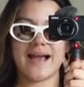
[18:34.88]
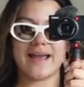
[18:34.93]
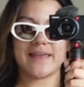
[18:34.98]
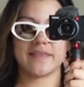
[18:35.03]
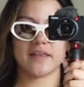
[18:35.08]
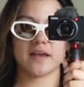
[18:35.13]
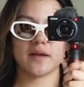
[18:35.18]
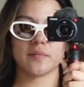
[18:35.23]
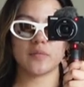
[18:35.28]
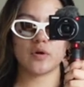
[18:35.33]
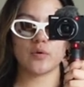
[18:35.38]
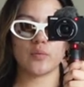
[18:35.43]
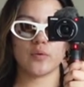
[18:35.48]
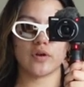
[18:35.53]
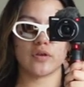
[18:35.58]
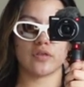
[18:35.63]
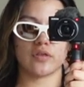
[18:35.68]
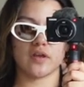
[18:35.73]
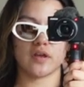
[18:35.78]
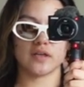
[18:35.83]
I think I'm gonna
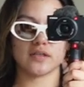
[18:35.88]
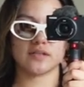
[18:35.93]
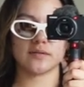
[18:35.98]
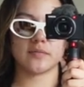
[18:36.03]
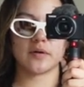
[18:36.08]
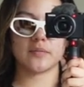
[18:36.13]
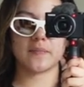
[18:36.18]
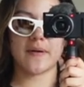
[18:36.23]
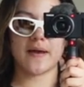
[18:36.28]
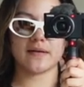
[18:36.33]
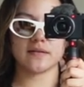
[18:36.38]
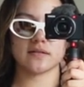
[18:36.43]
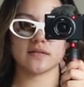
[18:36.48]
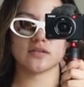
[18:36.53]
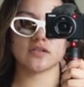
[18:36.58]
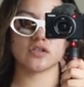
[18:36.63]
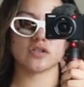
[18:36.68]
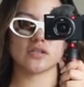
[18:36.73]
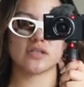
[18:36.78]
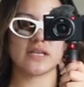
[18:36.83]
wear this. I'm gonna pack
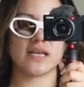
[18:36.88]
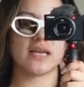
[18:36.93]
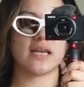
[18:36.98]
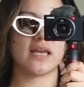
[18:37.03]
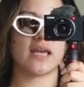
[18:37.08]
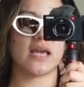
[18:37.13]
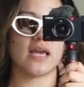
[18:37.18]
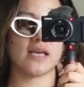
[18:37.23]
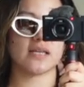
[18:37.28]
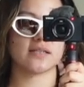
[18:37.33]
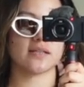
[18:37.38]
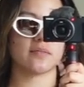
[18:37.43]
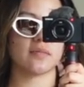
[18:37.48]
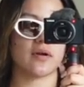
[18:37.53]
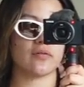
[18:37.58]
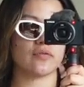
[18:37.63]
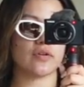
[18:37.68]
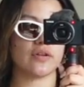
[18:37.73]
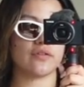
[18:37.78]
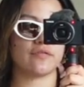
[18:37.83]
this just in case I'm
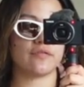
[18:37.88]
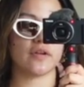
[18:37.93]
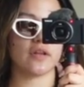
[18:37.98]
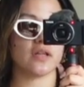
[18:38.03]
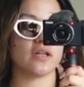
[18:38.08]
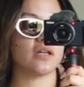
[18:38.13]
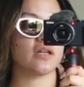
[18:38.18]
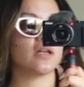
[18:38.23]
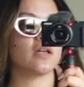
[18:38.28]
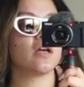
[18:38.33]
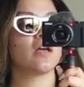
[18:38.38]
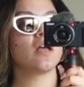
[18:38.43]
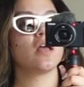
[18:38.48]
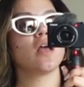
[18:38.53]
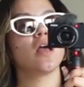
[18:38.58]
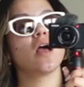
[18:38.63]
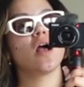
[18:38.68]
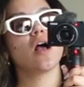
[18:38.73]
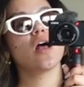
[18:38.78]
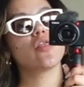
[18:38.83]
not really feeling
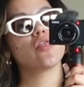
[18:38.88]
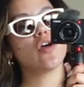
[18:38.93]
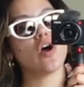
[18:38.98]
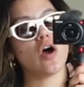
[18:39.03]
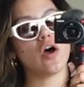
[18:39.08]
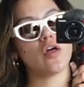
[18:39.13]
the